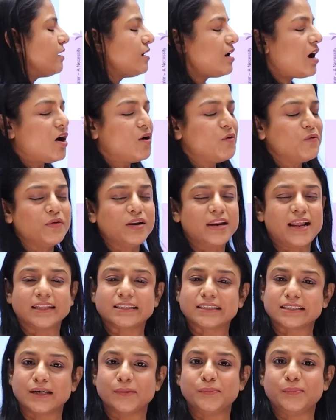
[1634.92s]
Now
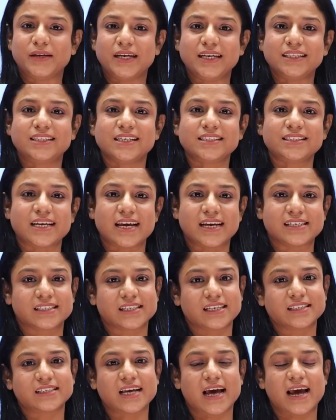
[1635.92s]
let's complete this
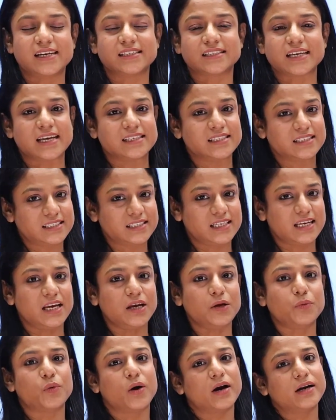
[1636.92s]
exercise and
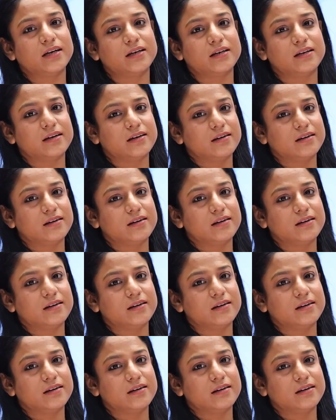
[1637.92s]
see what